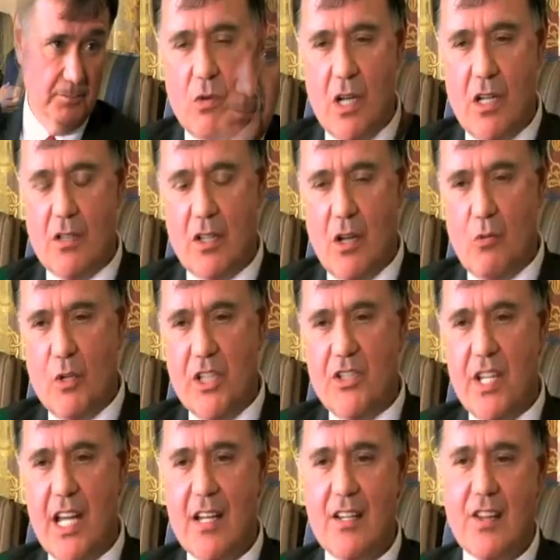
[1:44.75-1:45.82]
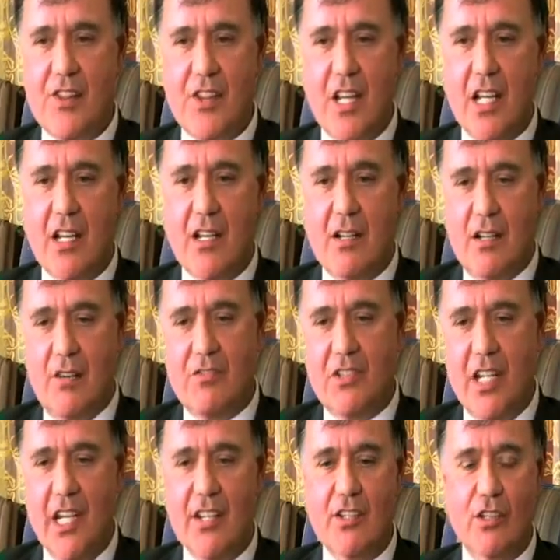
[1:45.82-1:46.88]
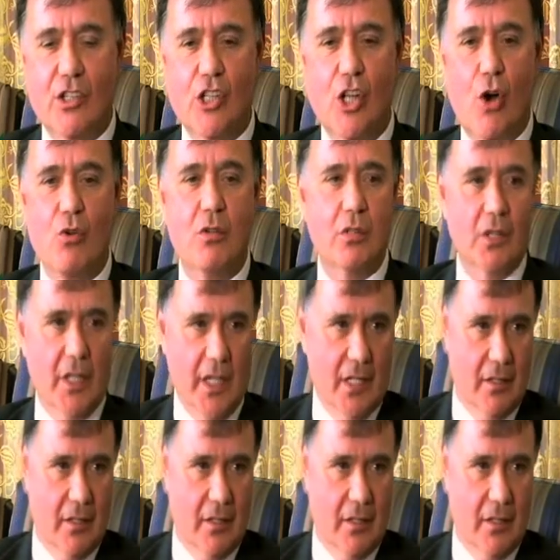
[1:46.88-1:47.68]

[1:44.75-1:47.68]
Well, we tend to think of teeth locally,